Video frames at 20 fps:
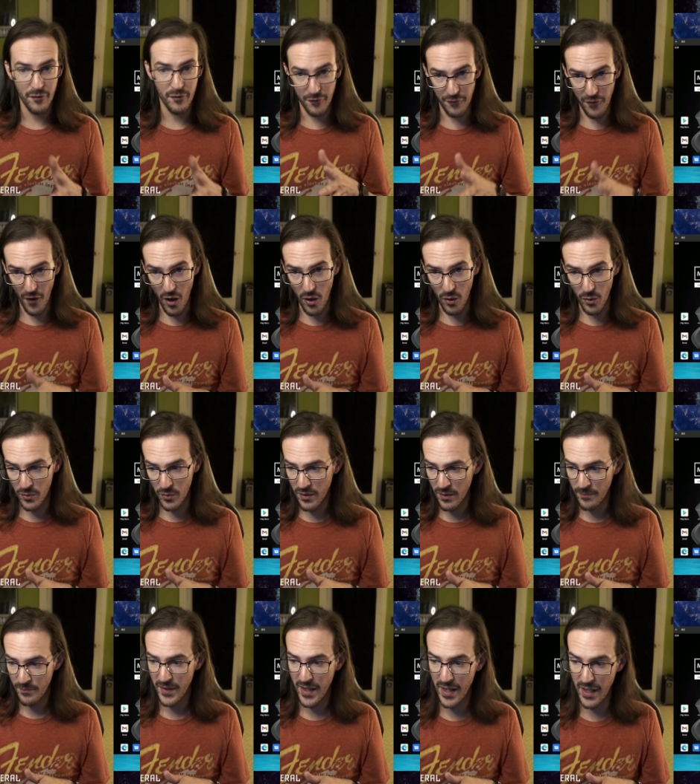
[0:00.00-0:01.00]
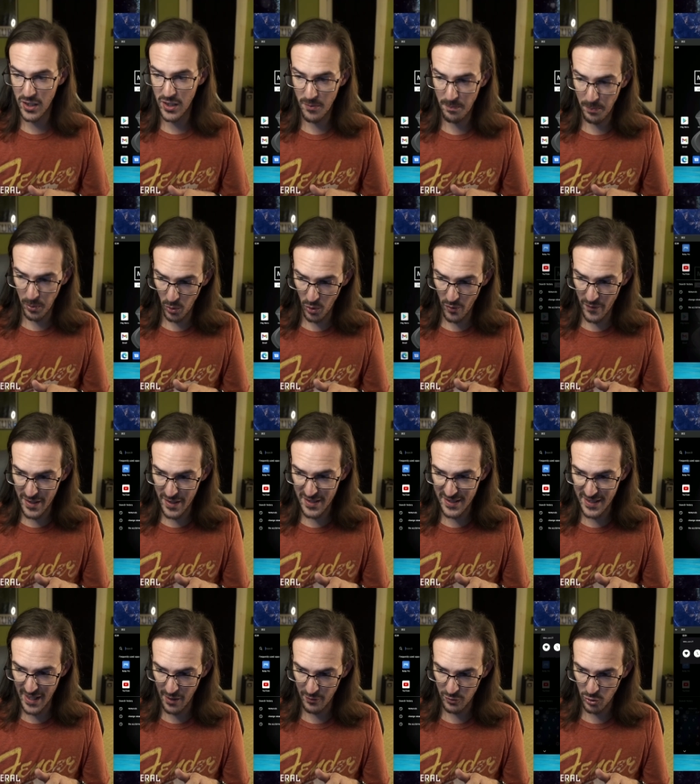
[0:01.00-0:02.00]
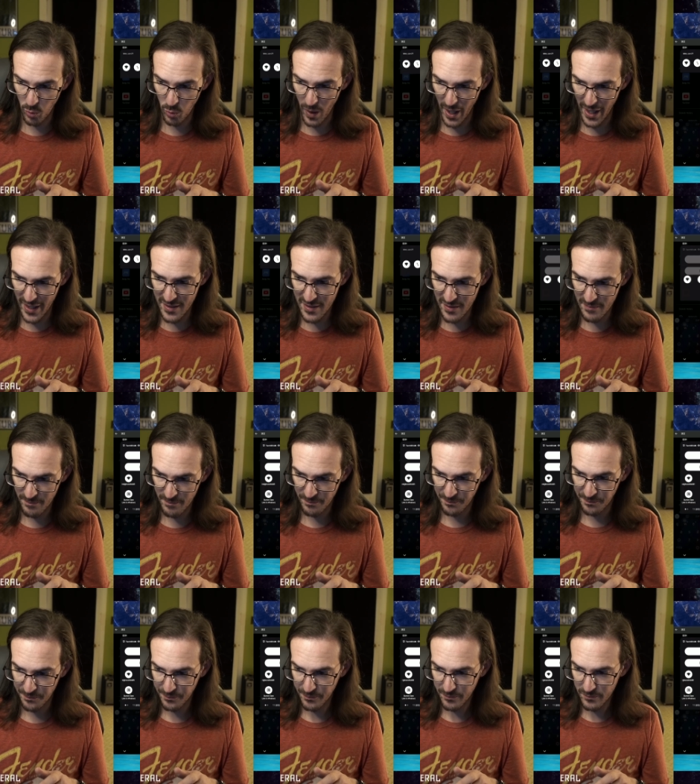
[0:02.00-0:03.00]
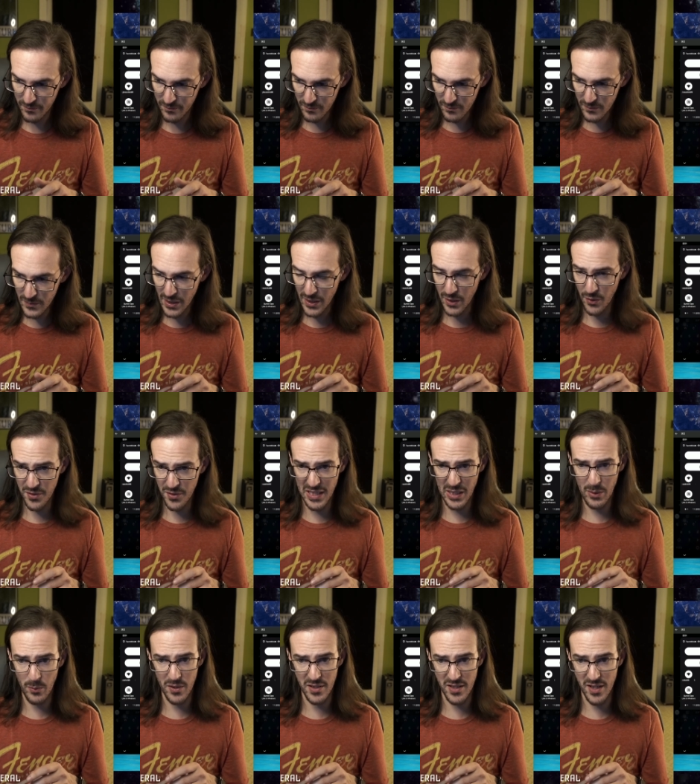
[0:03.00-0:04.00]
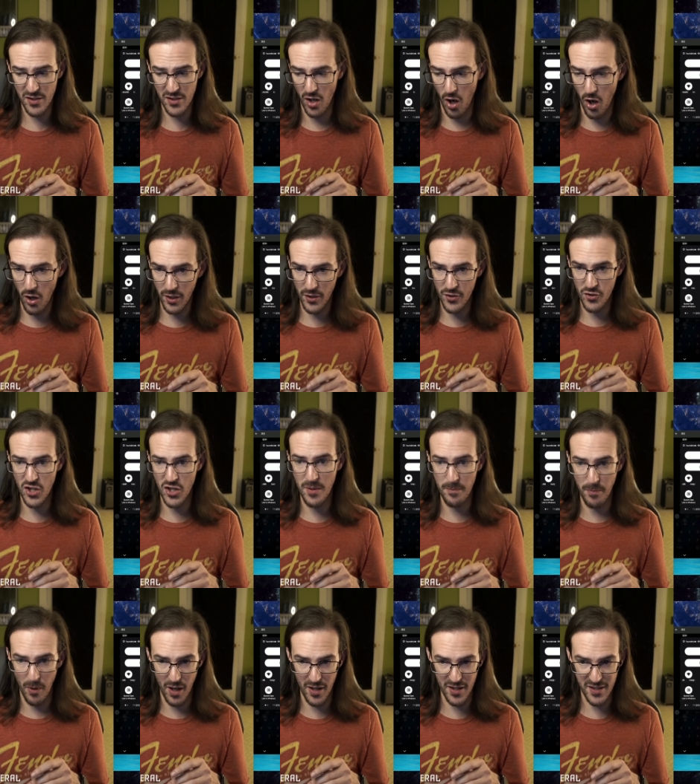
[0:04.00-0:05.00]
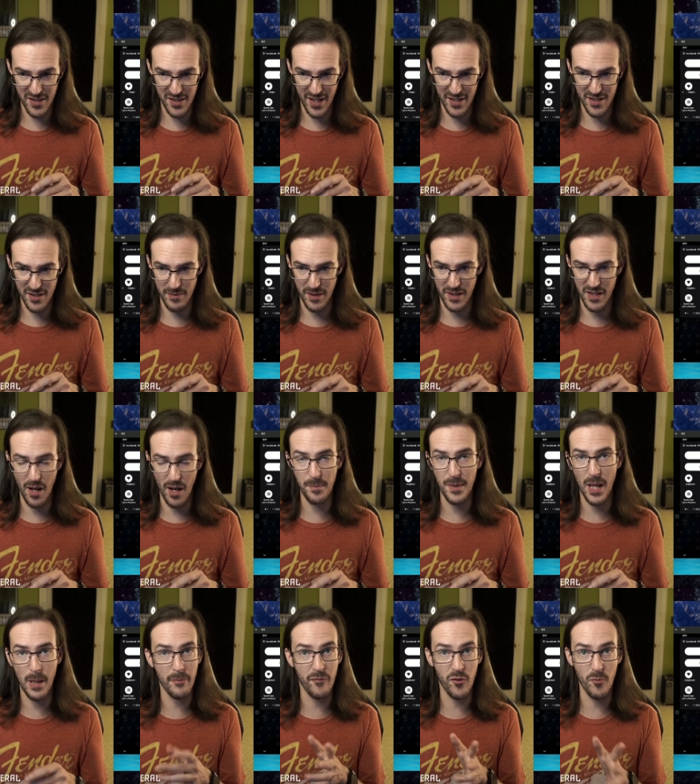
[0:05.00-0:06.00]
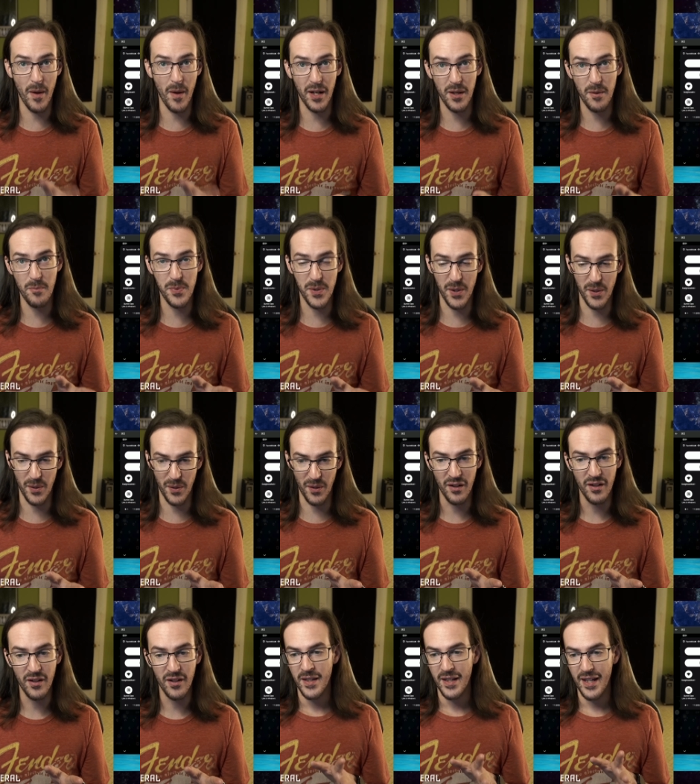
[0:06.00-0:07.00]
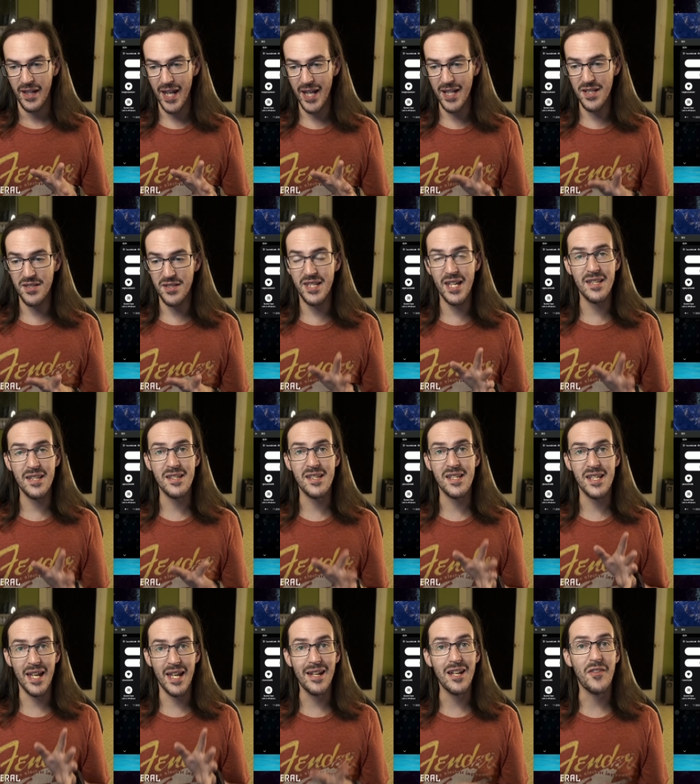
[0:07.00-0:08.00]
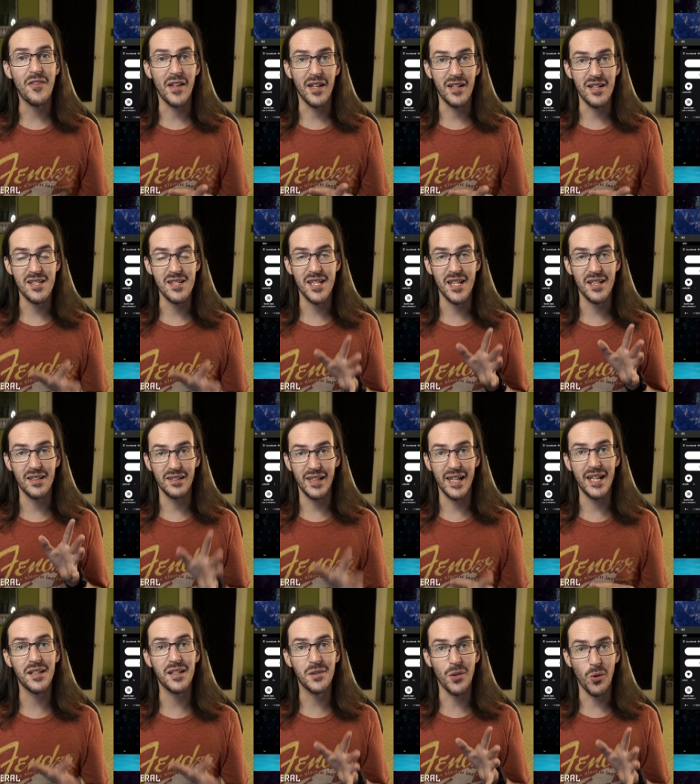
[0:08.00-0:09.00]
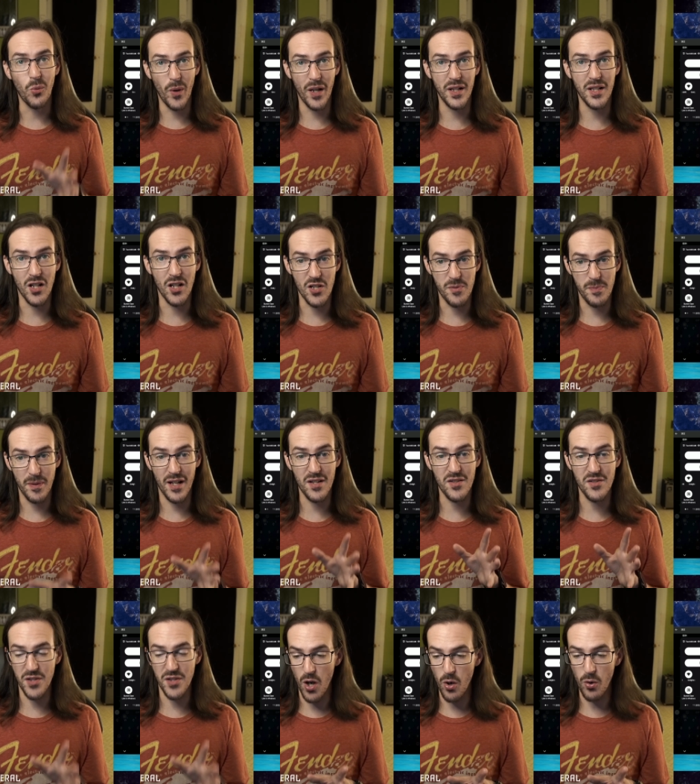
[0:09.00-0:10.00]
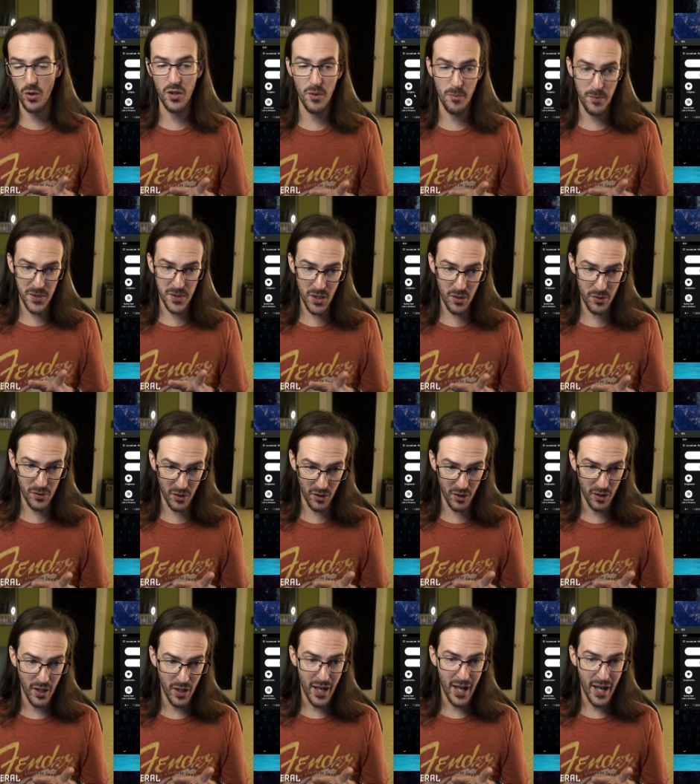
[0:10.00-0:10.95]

phone and you pull this down twice, you'll see where it says RG Boss. That's the dumb name for my computer. It didn't say anything. It just said link to Windows because no computer